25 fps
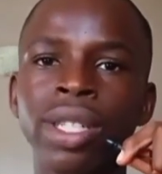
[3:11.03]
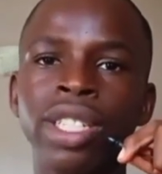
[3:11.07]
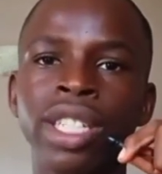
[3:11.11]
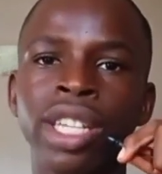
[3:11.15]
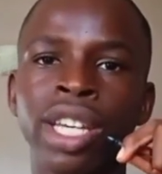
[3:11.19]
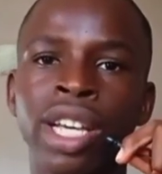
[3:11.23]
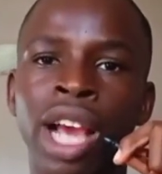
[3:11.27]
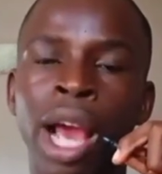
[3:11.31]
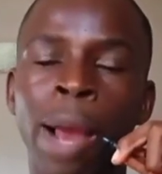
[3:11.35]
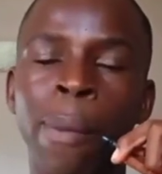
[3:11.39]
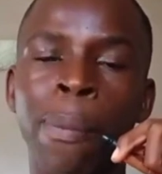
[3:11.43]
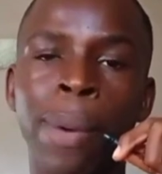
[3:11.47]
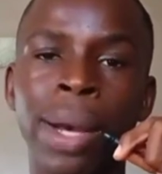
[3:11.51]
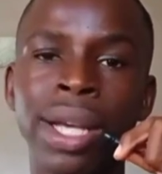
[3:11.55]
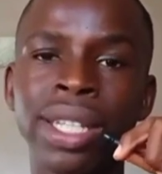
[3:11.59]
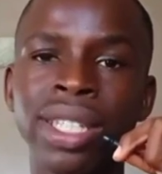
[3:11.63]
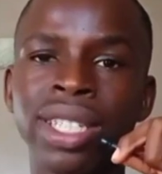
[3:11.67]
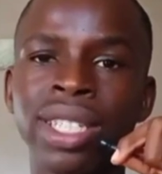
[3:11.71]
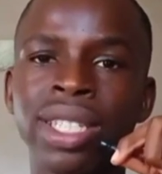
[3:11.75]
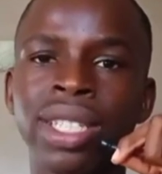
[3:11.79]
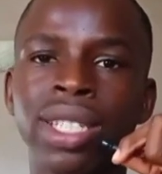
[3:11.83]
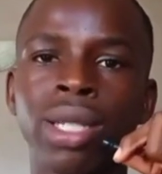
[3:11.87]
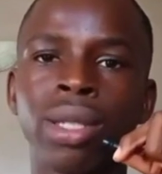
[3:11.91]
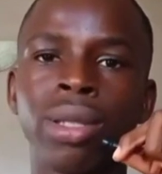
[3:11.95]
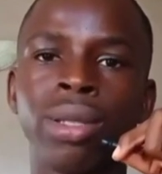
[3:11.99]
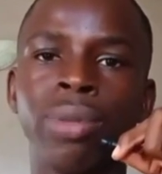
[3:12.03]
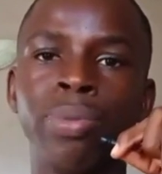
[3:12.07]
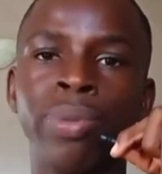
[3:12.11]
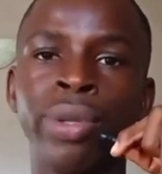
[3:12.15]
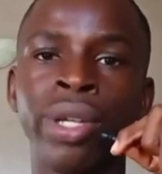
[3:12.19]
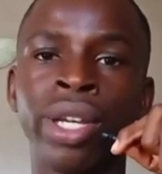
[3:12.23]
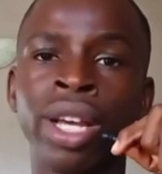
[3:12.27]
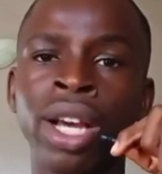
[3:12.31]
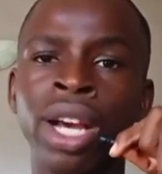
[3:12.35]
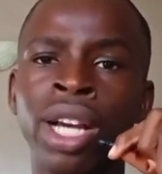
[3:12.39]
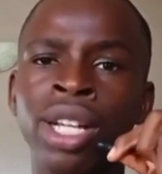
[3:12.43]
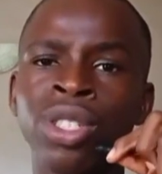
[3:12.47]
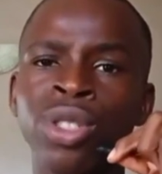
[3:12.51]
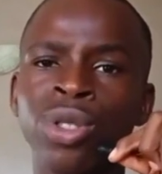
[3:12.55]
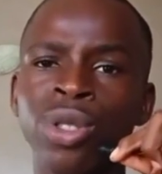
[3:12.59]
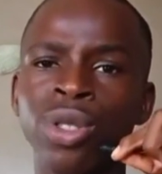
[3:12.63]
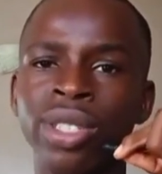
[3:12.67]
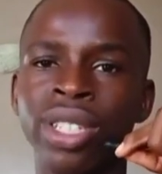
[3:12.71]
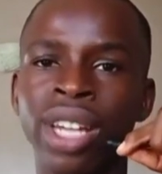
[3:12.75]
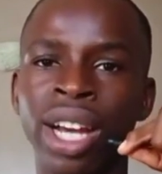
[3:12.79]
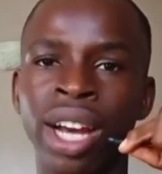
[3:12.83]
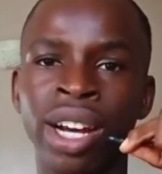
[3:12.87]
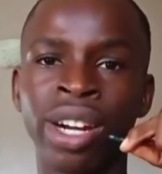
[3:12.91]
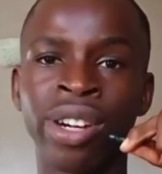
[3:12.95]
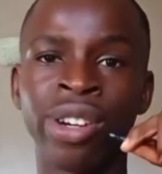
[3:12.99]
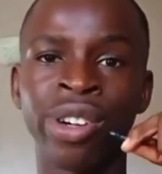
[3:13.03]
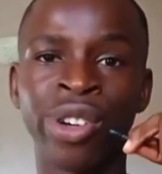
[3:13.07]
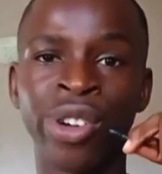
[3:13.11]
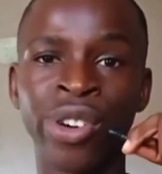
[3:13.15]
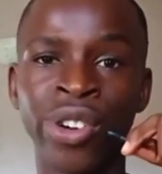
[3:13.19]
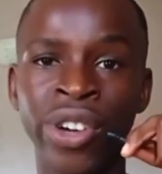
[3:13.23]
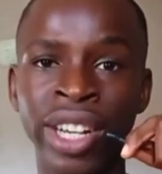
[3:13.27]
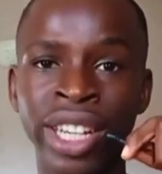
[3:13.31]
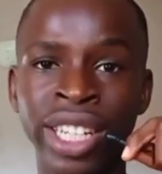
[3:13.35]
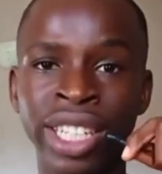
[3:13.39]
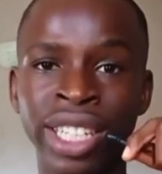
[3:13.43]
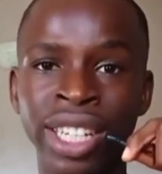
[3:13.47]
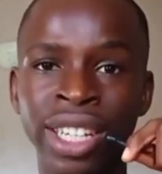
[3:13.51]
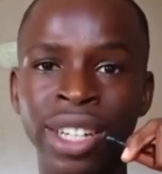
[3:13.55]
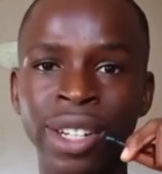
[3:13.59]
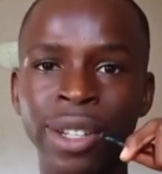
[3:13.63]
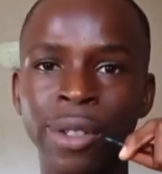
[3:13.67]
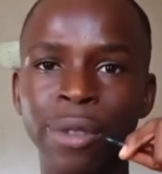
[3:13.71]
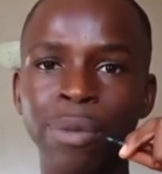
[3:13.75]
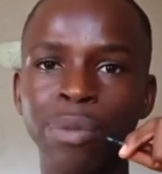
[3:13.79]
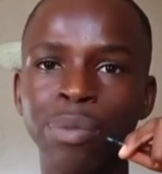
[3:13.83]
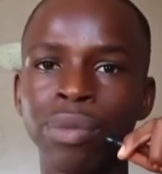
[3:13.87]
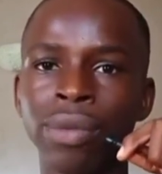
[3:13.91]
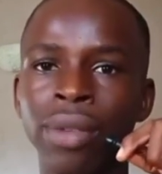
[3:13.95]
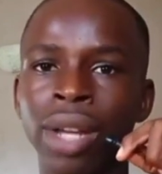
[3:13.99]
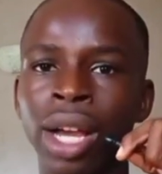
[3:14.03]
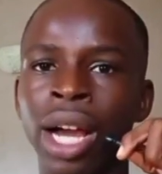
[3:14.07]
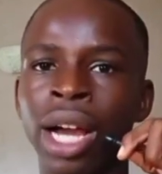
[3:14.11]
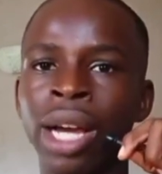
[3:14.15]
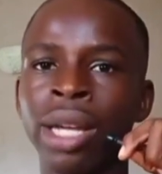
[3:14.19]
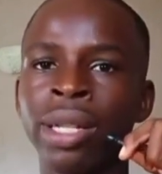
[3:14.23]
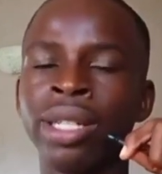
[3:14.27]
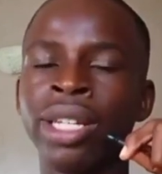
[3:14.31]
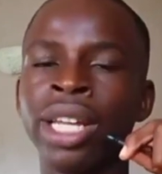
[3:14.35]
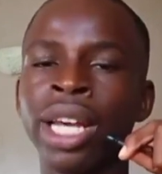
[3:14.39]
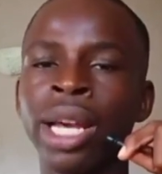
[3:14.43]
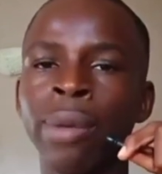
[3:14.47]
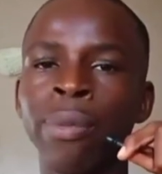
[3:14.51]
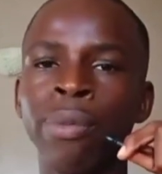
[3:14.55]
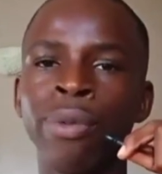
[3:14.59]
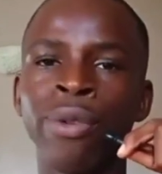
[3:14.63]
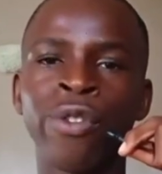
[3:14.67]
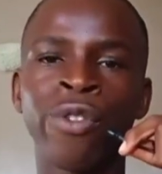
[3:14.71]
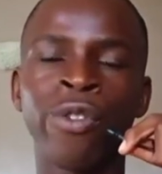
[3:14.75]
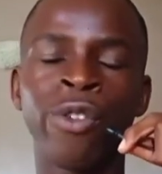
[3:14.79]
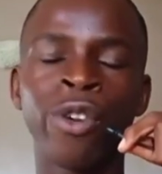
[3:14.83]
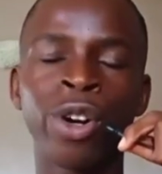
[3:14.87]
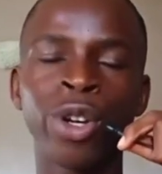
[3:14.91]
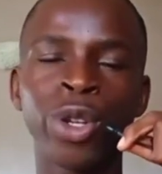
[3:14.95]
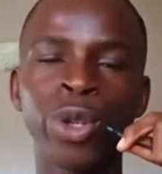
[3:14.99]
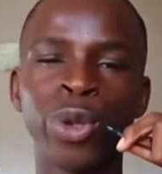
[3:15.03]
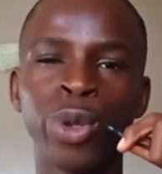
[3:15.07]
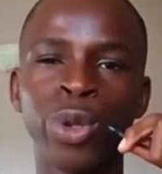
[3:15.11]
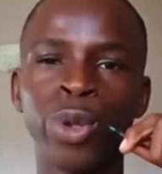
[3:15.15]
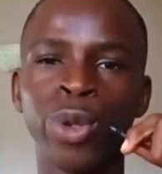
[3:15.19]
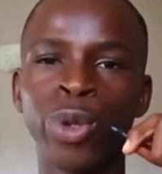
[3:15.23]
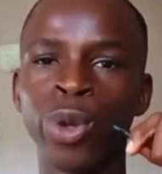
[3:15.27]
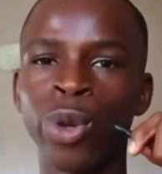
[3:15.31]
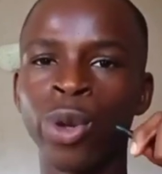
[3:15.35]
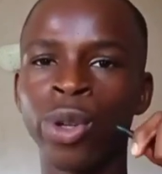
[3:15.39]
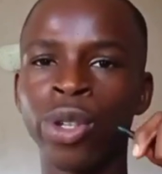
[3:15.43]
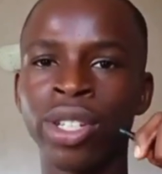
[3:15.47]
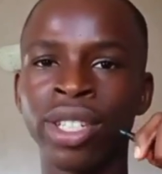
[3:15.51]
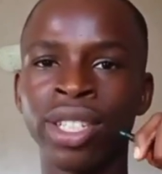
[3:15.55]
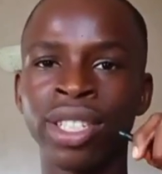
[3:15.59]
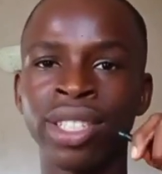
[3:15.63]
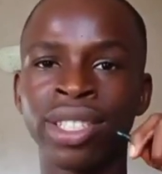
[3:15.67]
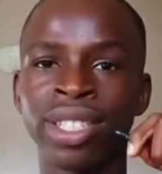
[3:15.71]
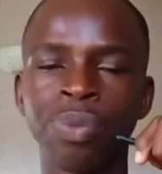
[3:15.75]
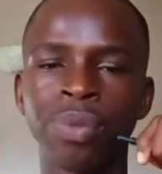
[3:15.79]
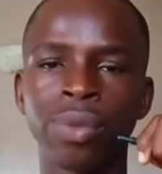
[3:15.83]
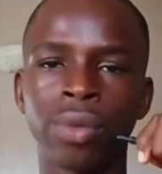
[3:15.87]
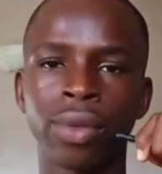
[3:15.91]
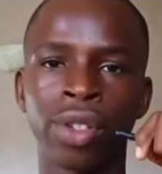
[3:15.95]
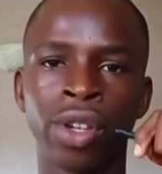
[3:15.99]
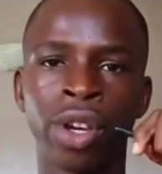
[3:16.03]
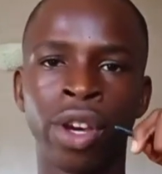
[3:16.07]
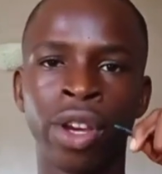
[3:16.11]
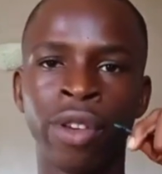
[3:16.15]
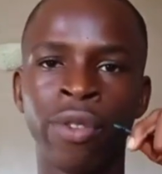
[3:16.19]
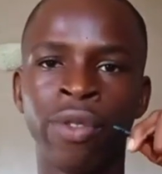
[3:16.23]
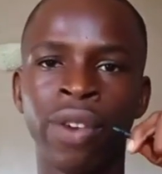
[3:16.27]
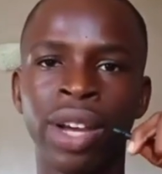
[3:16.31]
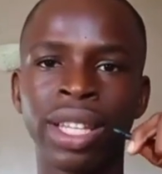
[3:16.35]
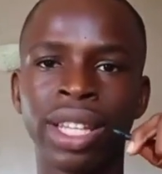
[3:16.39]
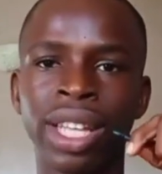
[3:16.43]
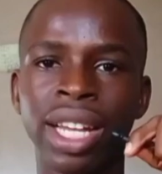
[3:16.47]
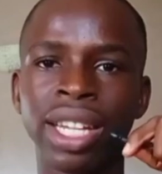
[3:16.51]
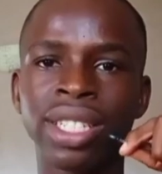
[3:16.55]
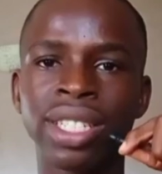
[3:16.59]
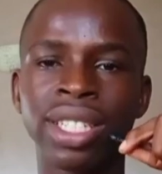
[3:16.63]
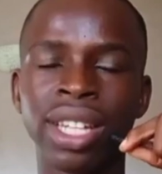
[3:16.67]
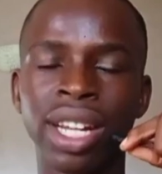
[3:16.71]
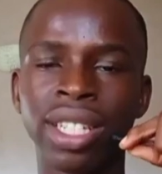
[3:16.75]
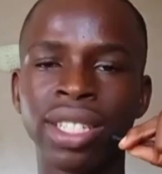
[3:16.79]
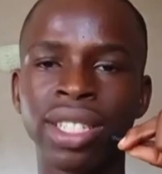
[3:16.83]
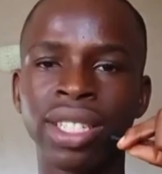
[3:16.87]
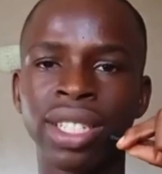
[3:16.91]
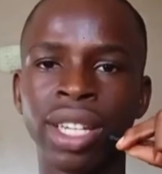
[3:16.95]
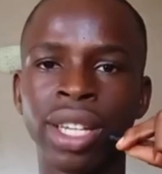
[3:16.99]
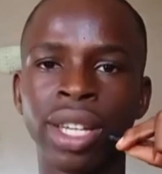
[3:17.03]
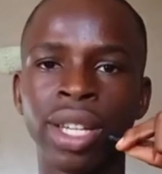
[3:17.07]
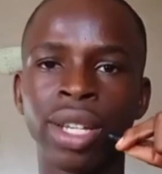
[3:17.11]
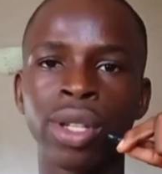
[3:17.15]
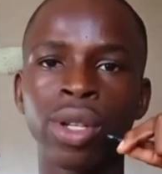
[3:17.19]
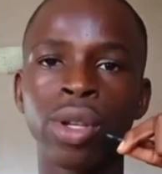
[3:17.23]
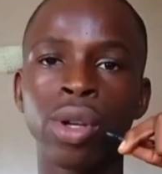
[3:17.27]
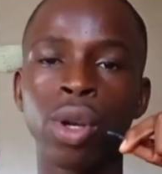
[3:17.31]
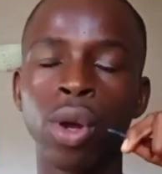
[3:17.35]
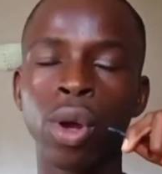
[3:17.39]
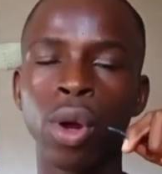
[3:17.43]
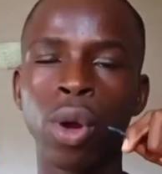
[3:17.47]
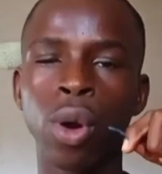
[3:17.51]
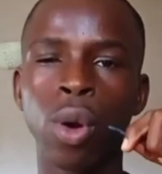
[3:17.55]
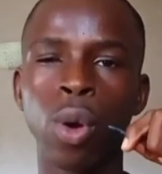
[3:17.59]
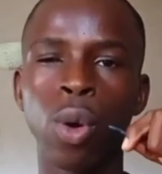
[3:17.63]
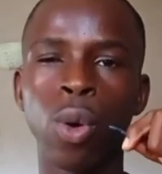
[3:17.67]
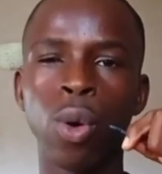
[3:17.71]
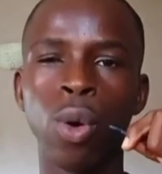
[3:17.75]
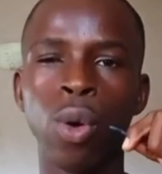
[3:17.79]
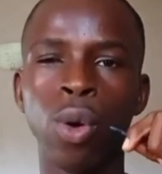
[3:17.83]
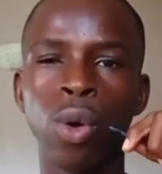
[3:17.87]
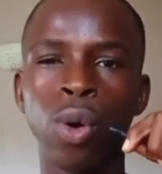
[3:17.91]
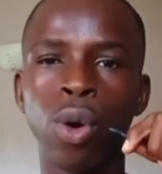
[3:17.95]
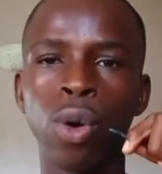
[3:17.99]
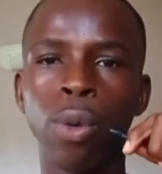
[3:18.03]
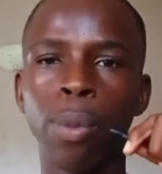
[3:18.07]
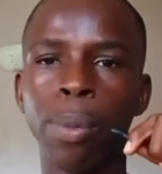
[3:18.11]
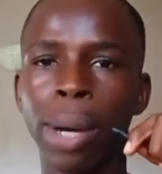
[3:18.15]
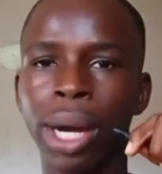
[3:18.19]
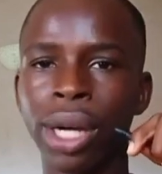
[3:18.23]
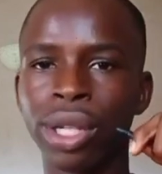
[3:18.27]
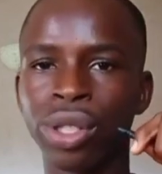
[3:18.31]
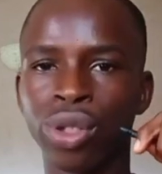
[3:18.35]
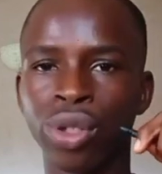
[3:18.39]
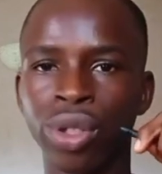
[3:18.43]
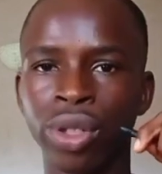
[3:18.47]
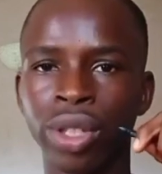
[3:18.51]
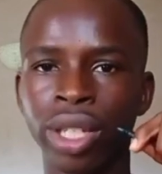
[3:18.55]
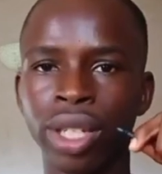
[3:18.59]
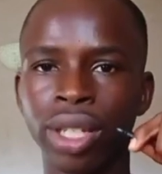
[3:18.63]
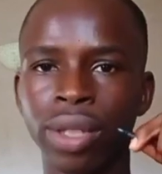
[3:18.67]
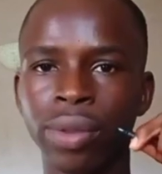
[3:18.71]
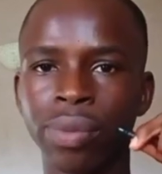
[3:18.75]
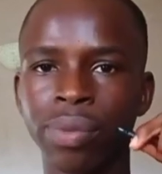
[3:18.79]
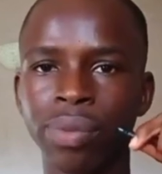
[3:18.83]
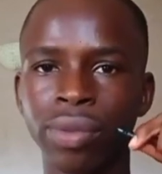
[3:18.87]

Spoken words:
The capacity began to downgrade, and then before you know it, your inverter starts saying low battery,